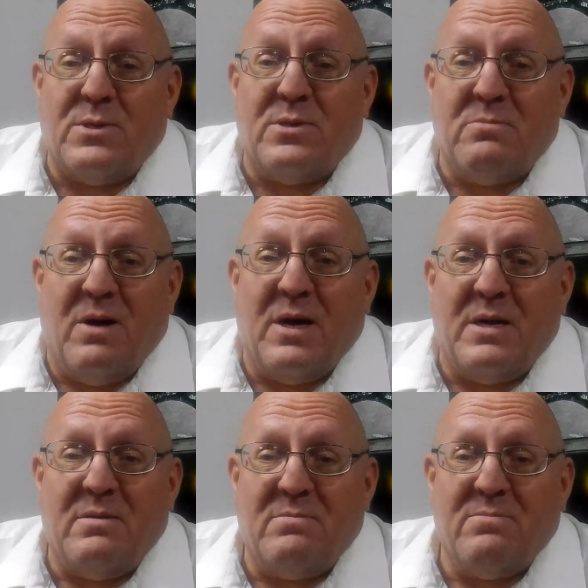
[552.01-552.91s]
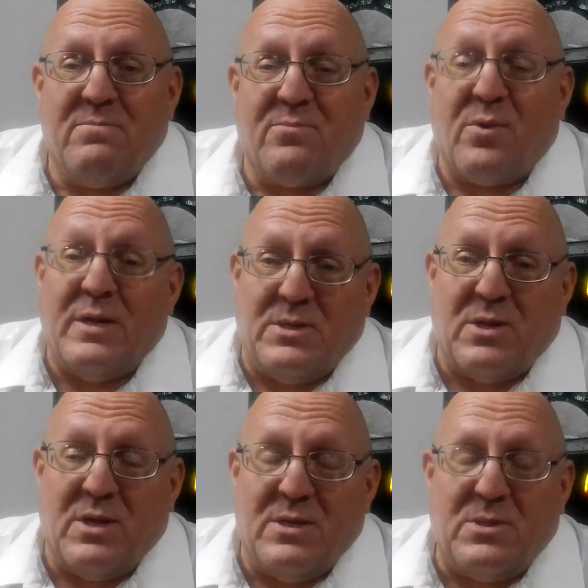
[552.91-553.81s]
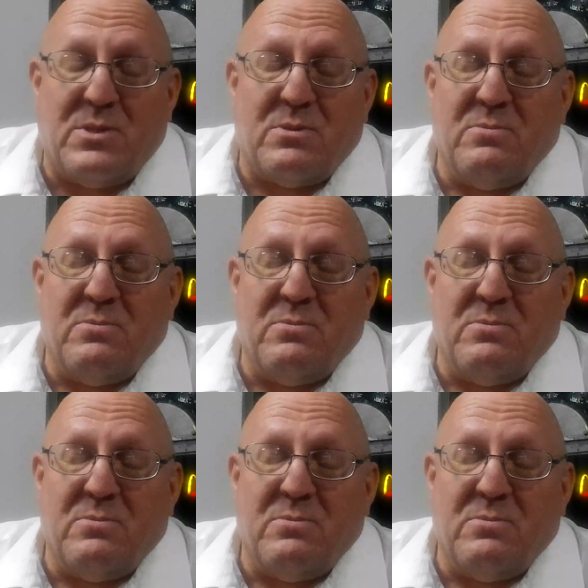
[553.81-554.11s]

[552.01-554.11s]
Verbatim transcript: in my friends list.